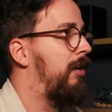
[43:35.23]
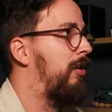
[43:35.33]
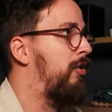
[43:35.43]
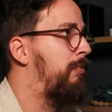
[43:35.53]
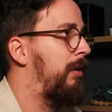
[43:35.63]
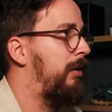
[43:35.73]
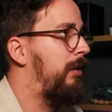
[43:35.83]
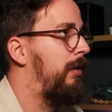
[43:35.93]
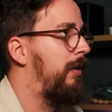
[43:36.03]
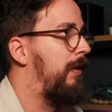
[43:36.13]
open
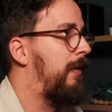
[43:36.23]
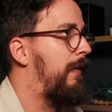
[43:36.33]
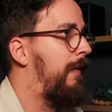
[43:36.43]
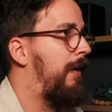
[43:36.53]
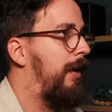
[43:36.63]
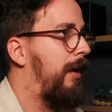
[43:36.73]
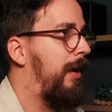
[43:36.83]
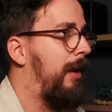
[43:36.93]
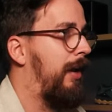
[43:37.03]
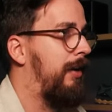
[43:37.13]

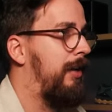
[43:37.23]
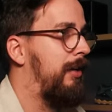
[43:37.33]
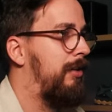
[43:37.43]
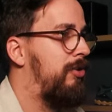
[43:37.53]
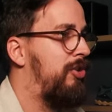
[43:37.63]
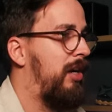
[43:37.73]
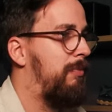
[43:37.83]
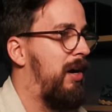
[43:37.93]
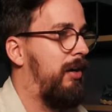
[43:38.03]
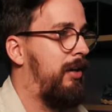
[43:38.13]
and hit check
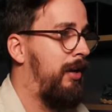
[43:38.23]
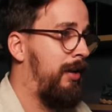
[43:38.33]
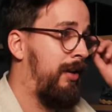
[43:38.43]
mark,